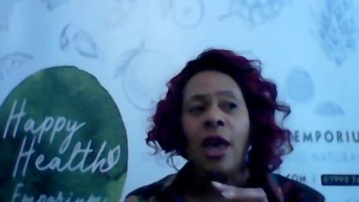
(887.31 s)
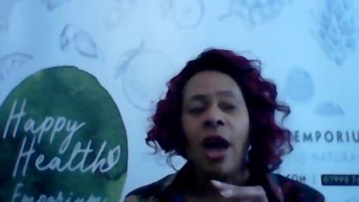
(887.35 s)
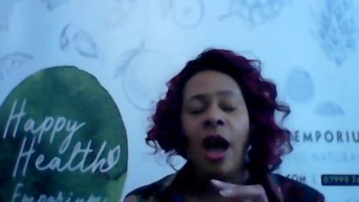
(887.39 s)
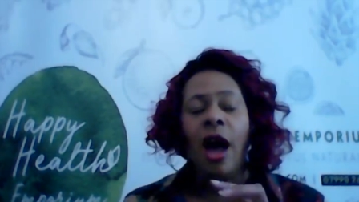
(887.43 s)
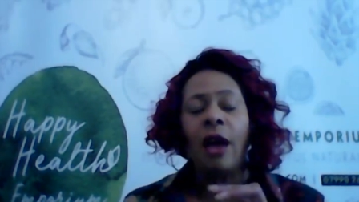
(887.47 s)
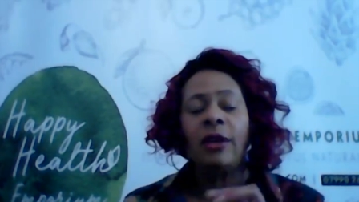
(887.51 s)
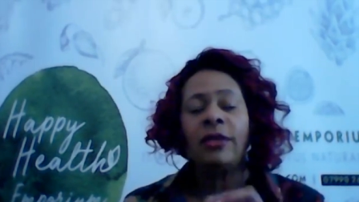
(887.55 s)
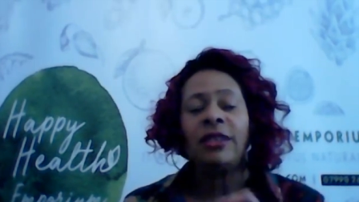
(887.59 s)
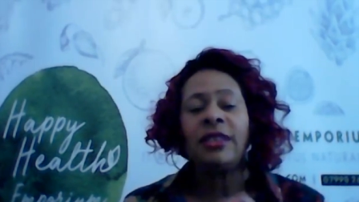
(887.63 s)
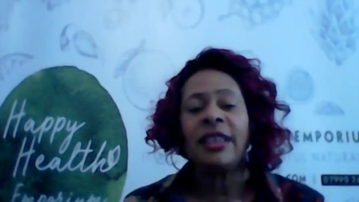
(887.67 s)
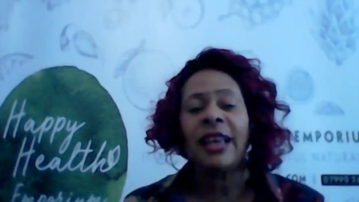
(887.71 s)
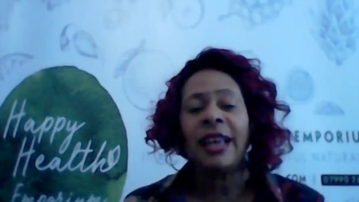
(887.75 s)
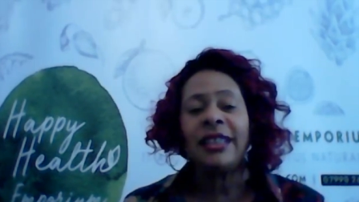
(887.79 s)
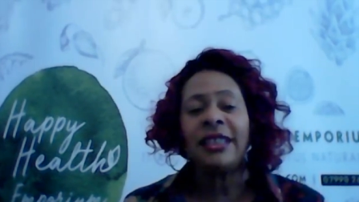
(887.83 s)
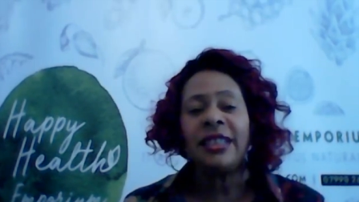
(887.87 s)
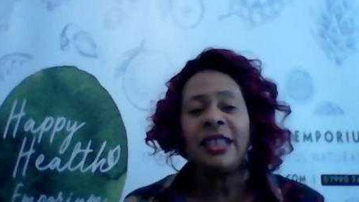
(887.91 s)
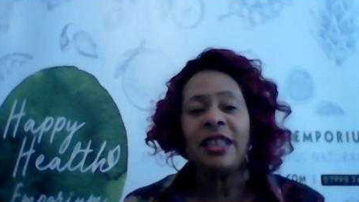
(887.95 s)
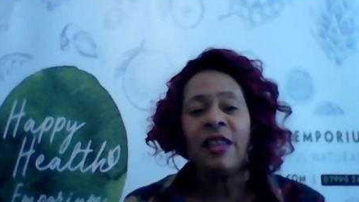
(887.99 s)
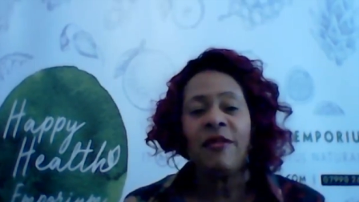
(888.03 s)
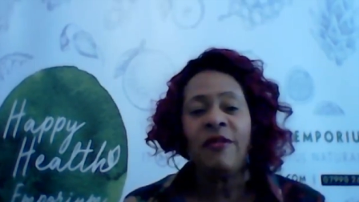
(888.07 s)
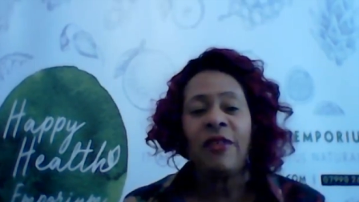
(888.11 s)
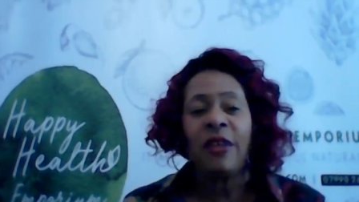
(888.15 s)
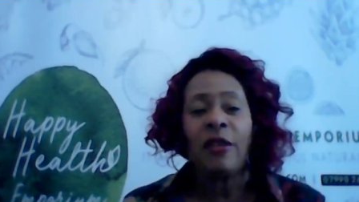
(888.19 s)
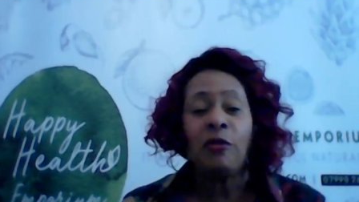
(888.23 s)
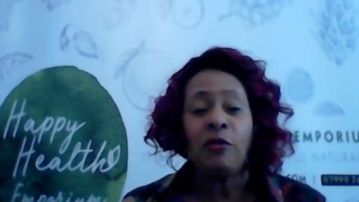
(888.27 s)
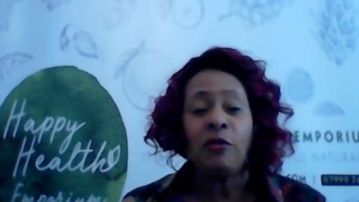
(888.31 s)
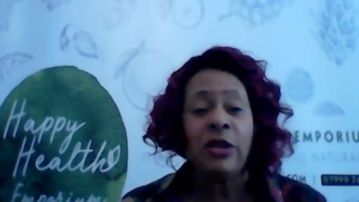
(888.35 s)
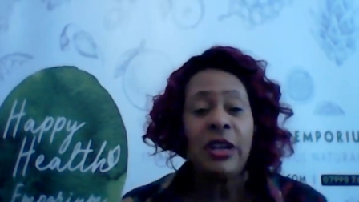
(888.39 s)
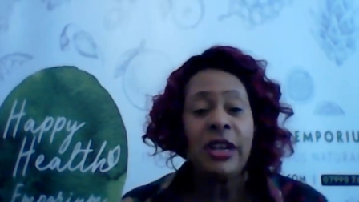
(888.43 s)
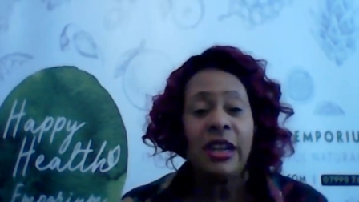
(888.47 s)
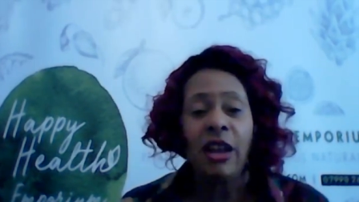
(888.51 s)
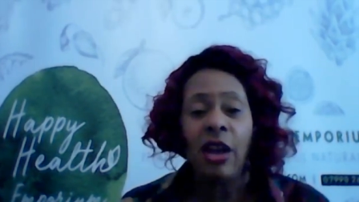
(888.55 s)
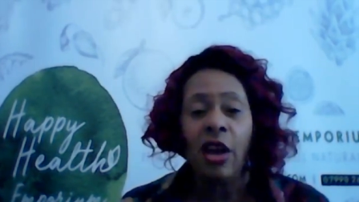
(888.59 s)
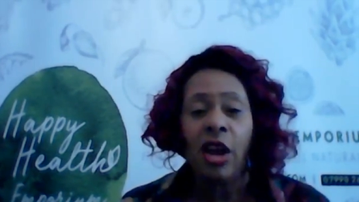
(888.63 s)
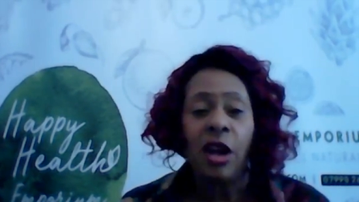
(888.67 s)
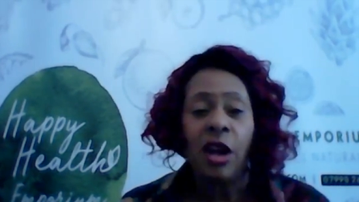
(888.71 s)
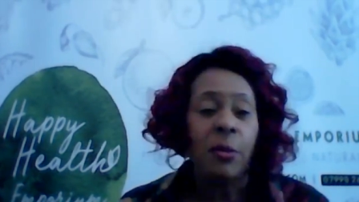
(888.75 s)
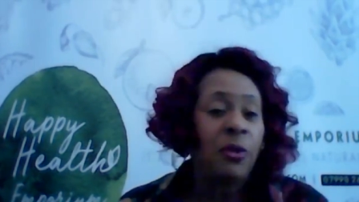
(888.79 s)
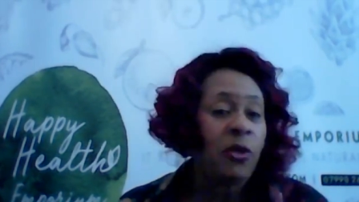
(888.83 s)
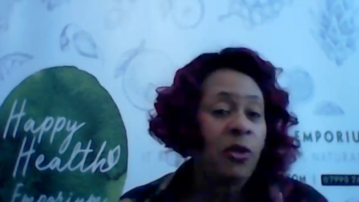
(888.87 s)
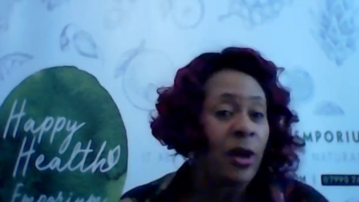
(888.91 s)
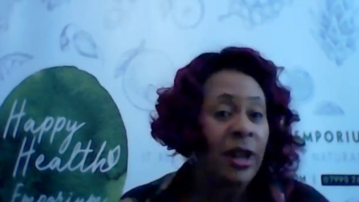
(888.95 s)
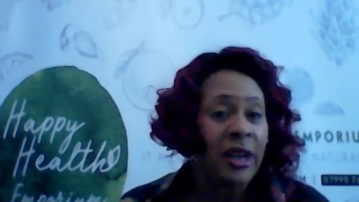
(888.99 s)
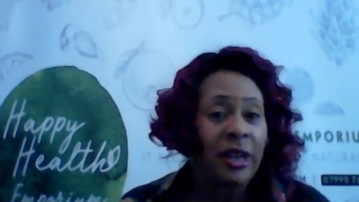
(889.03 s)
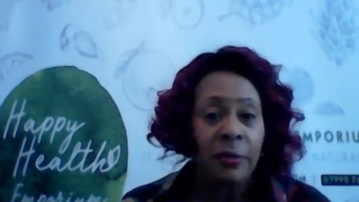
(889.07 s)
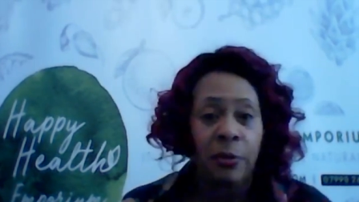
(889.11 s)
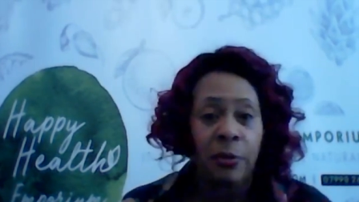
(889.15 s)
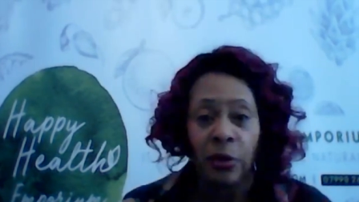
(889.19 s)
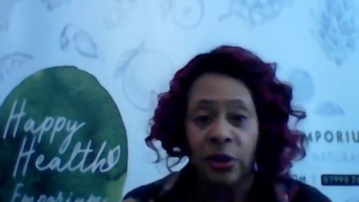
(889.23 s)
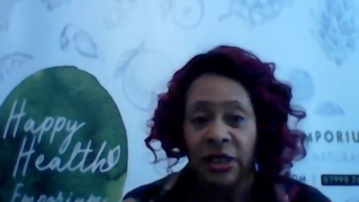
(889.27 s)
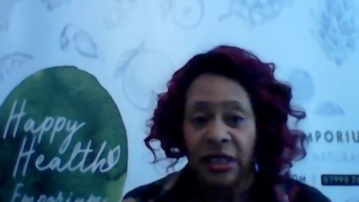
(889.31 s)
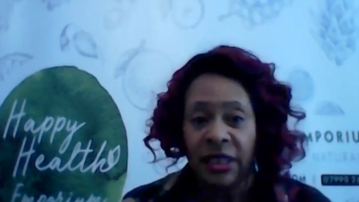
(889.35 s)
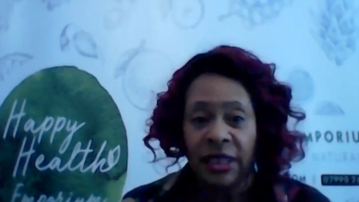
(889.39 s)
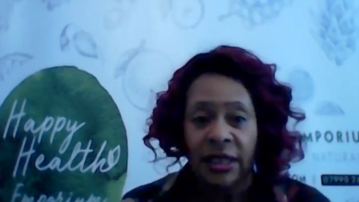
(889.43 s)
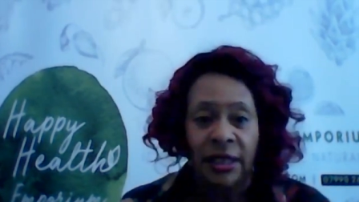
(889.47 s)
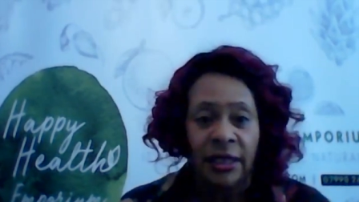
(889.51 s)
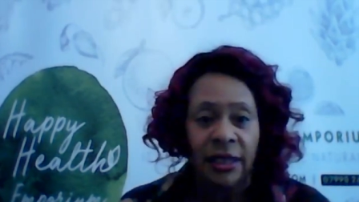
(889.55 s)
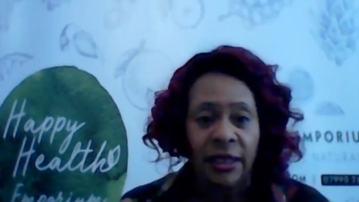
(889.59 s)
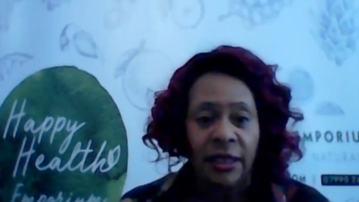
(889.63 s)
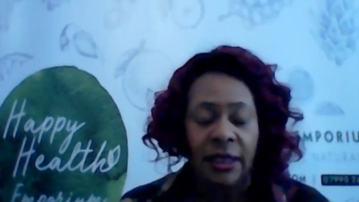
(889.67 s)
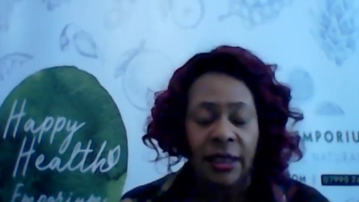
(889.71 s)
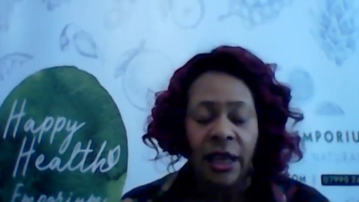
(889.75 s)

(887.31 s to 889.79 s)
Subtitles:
I'd get to the event really early before anybody.